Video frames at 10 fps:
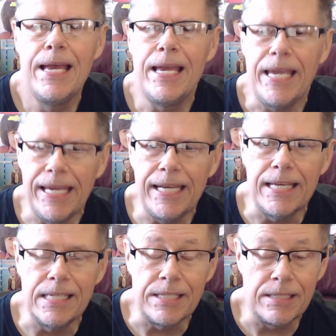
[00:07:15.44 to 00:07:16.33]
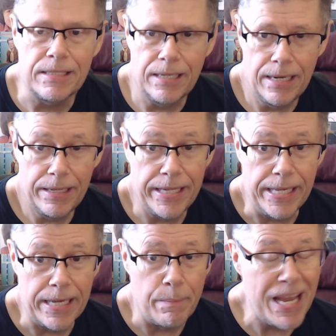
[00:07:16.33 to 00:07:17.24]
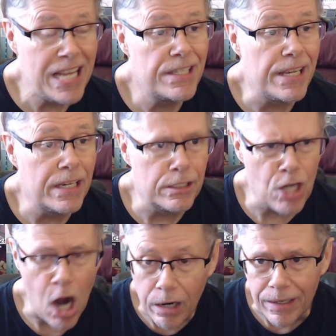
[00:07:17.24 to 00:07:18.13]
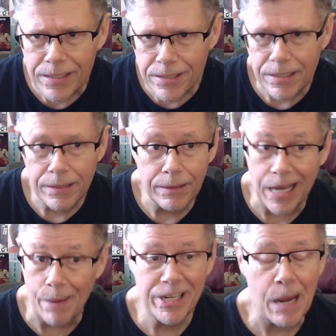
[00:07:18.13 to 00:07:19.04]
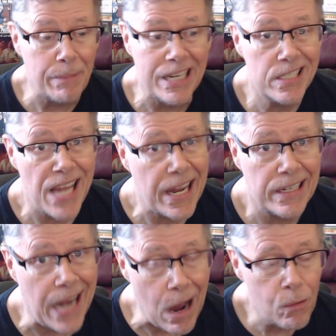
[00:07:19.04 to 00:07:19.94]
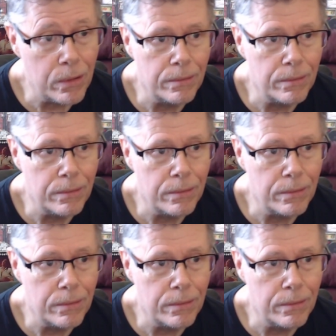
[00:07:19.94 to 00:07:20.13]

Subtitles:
It is the amazing guitarist coming up any second now.